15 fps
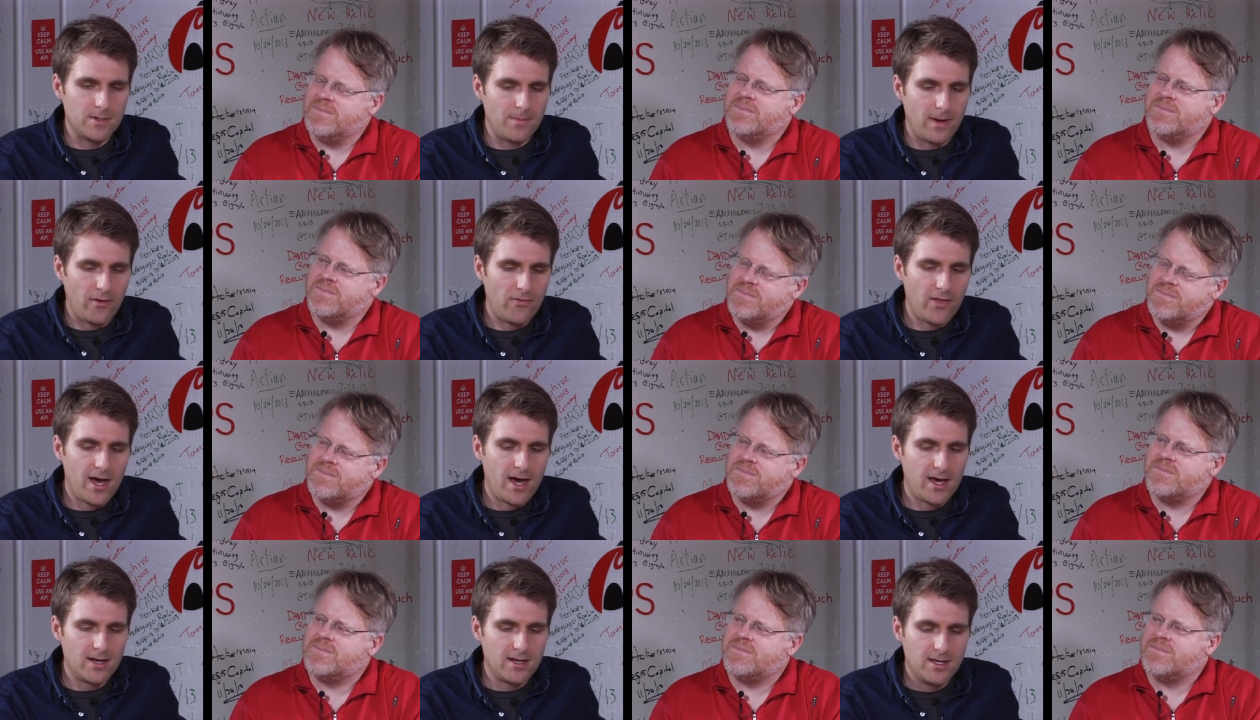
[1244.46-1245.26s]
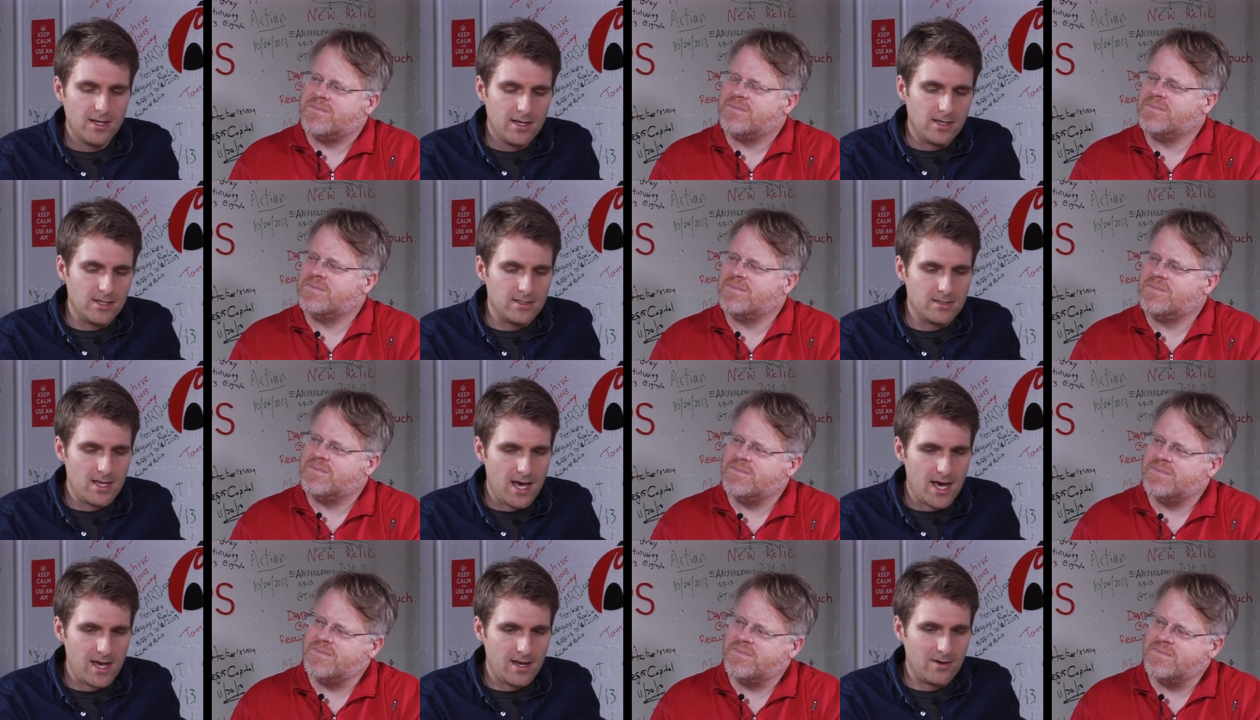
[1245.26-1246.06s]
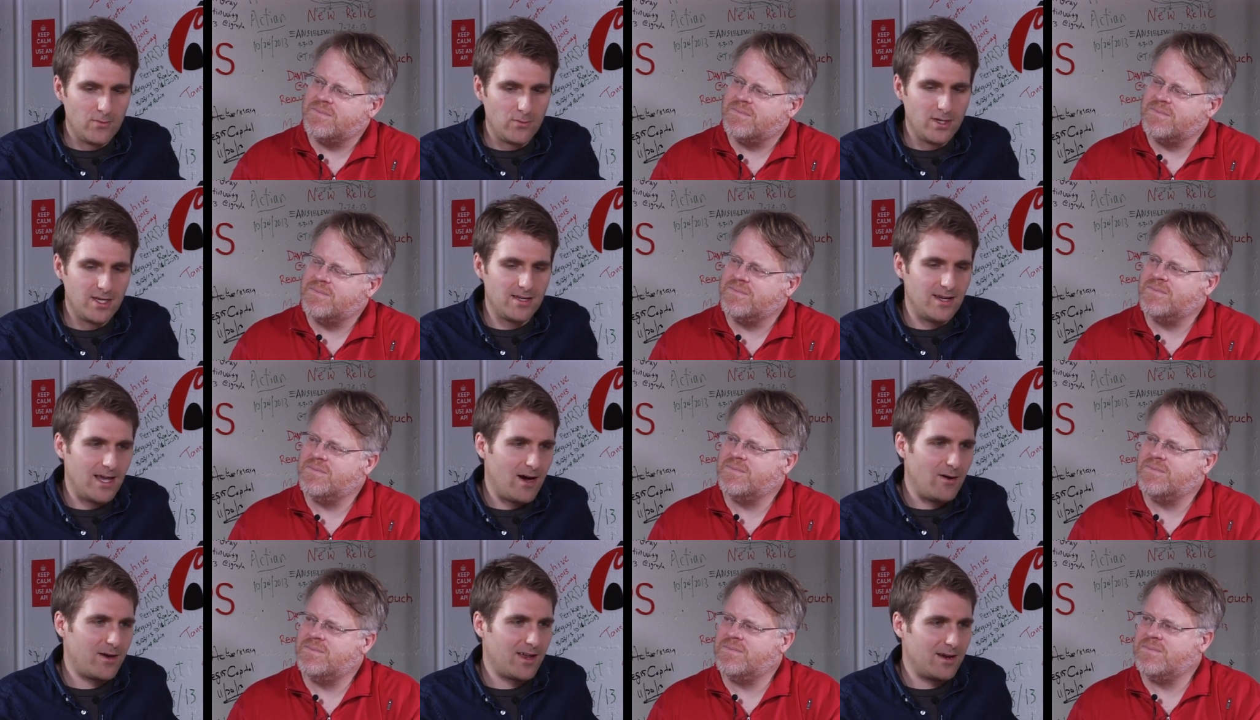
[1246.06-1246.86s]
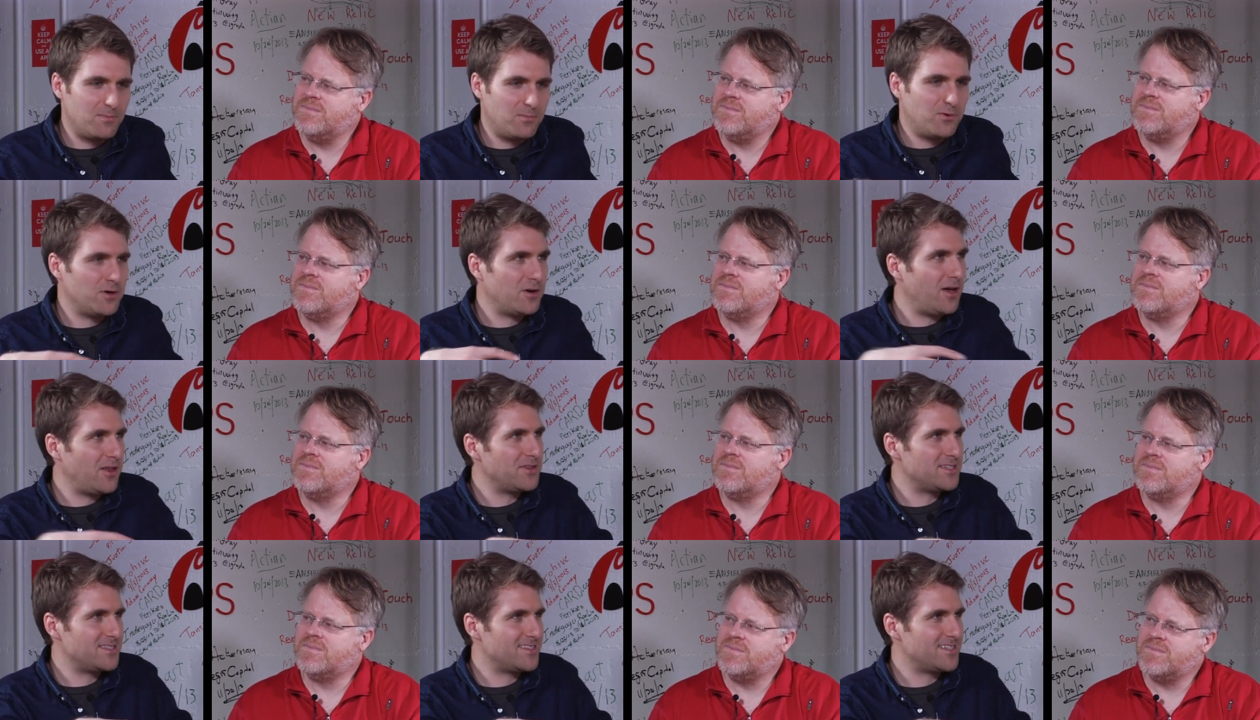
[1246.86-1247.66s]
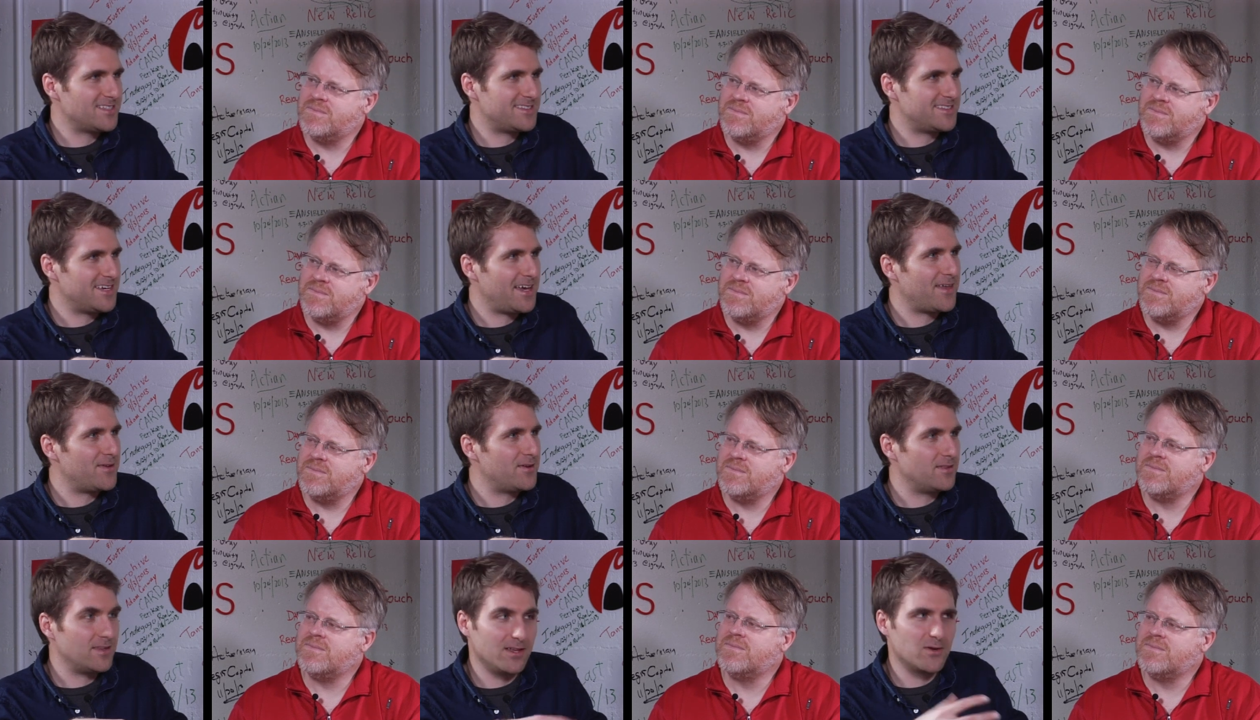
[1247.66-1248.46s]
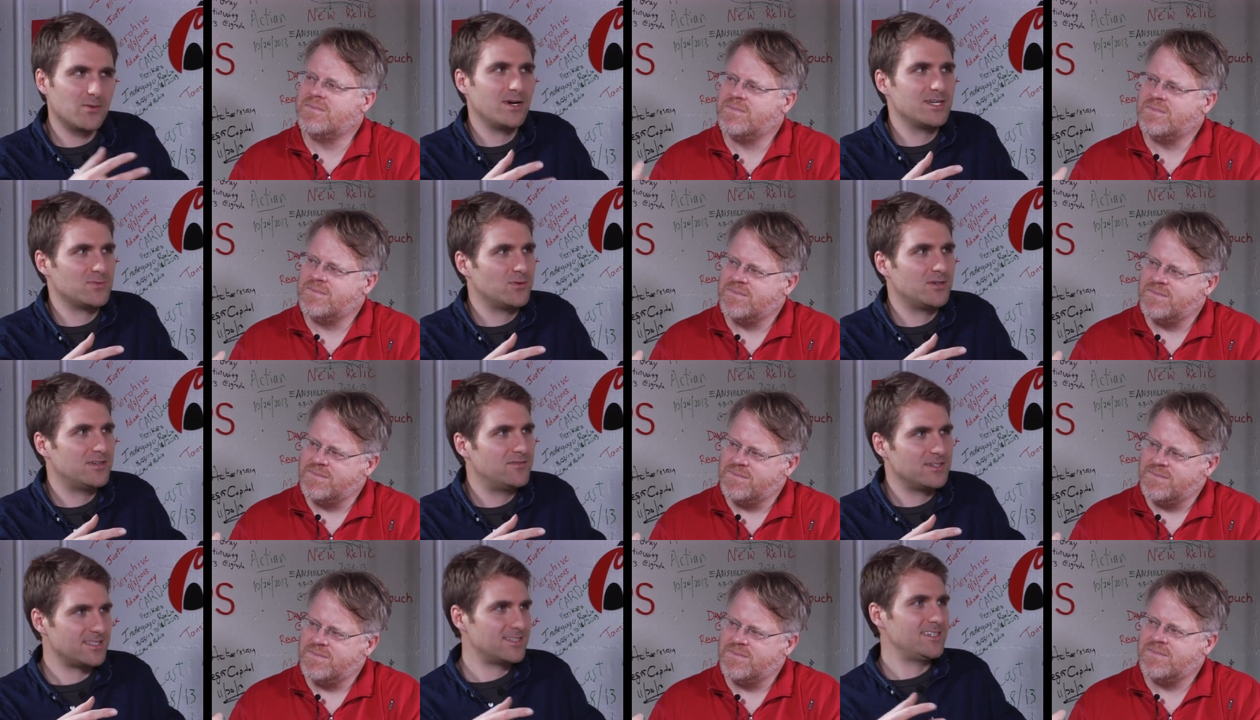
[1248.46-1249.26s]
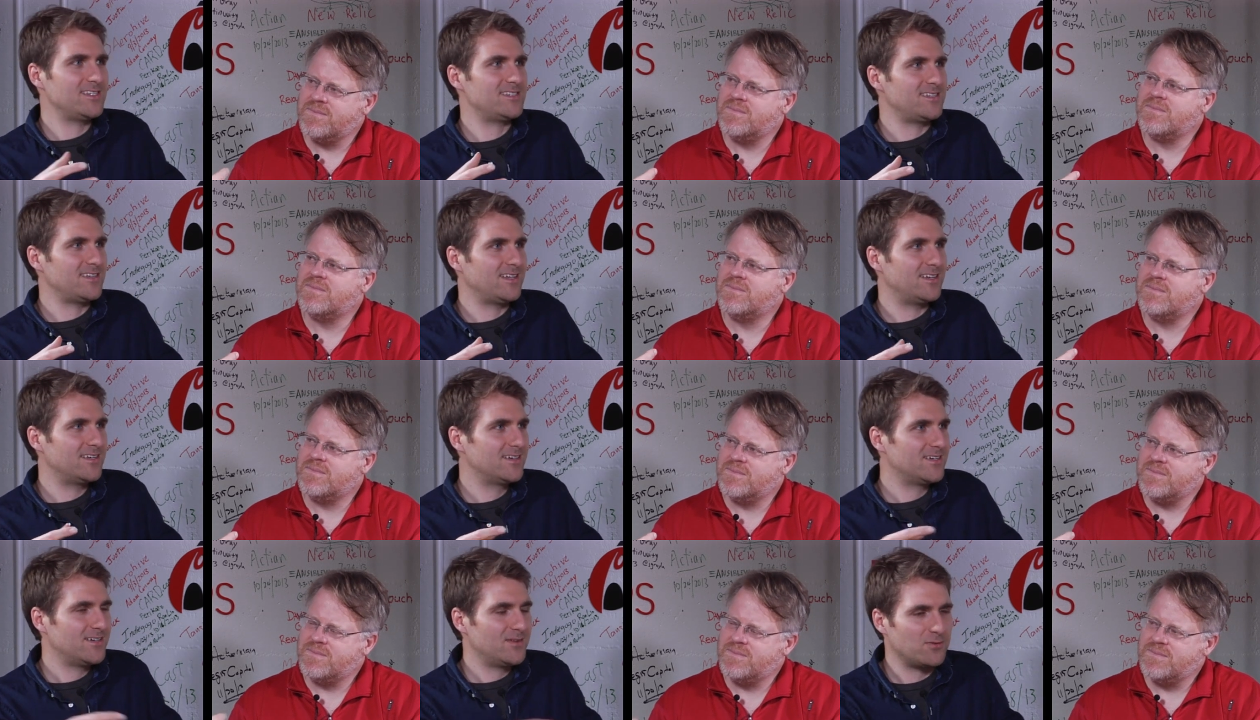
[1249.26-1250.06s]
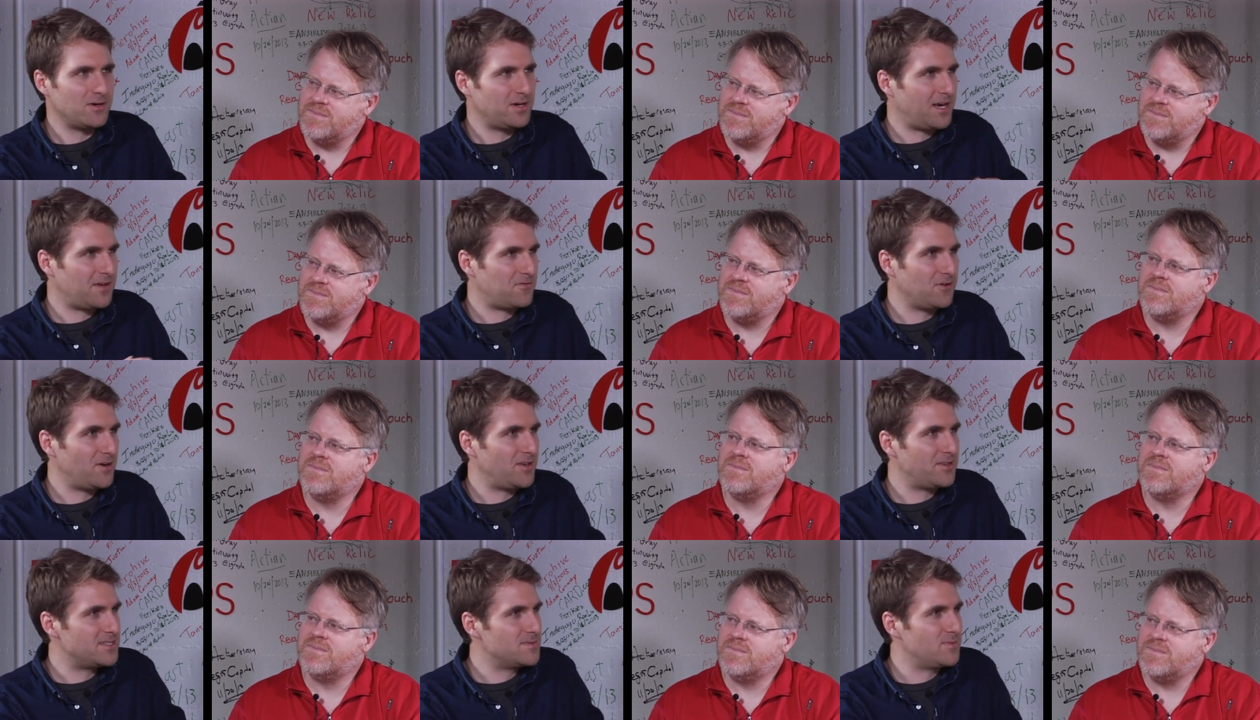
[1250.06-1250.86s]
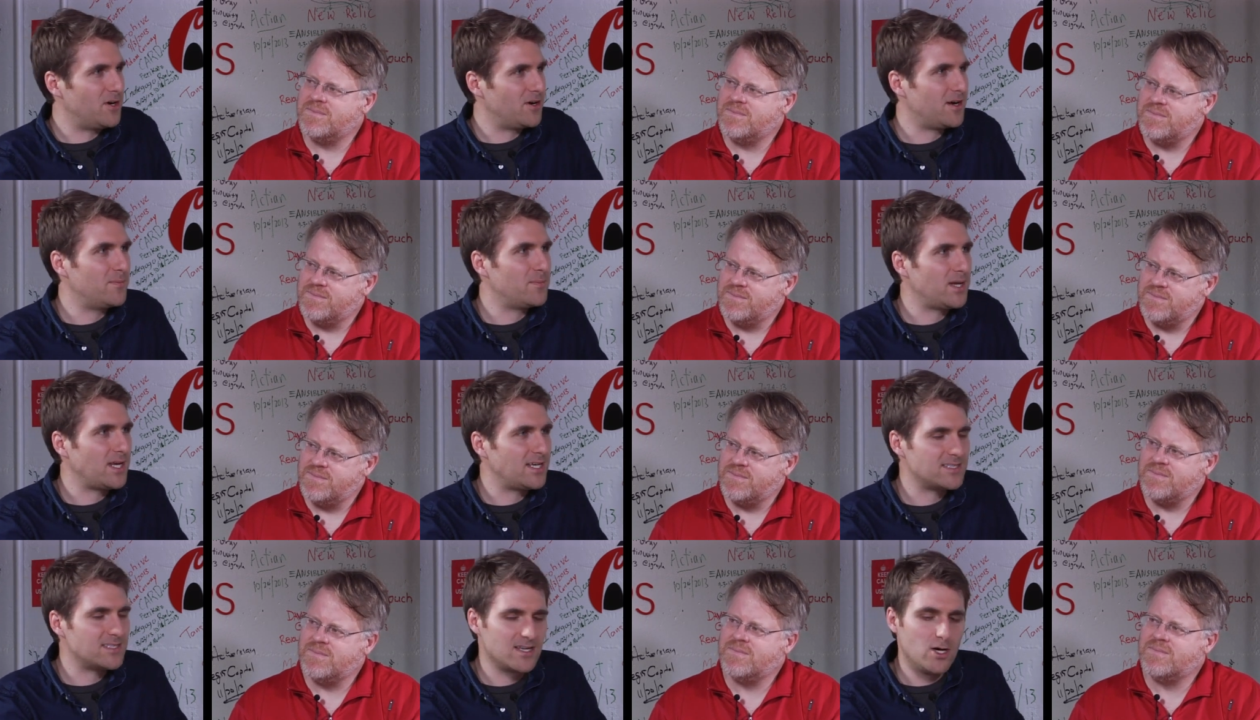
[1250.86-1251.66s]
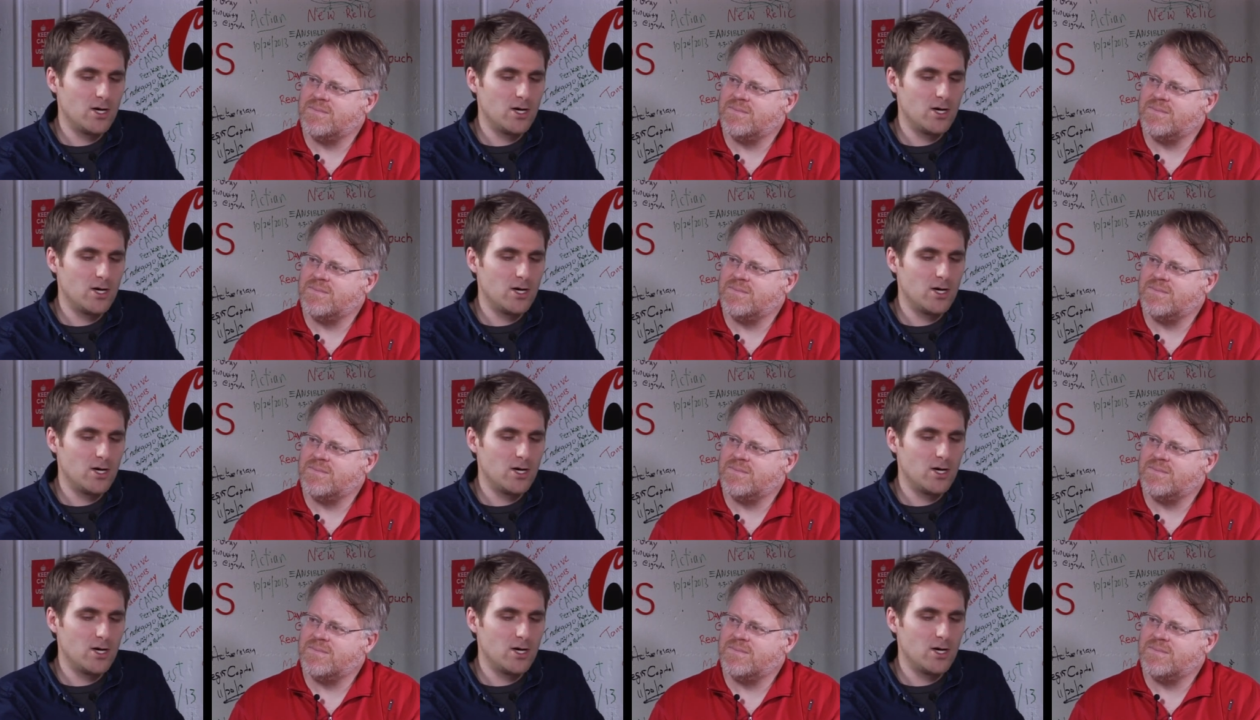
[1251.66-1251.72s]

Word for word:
Speaker 1: about that is that we can now kind of put all these things together that otherwise wouldn't have existed were it not for all these small companies.